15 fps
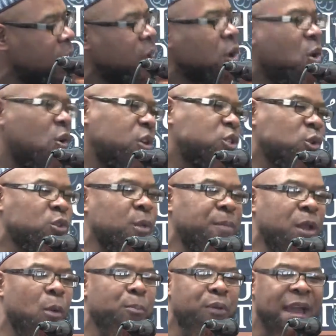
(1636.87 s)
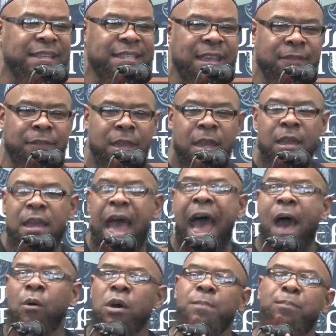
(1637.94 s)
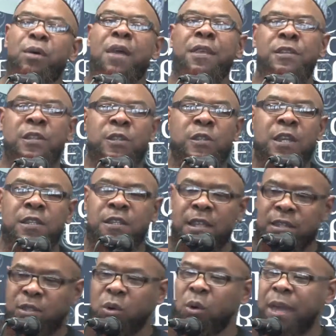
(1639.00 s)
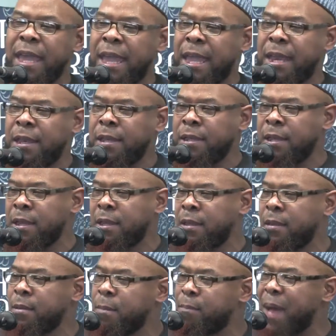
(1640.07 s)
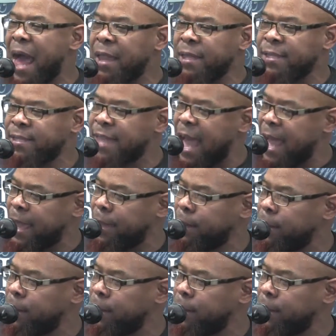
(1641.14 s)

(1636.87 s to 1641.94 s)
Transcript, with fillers: cause you to be oppressive. Our brothers and sisters who are in Palestine,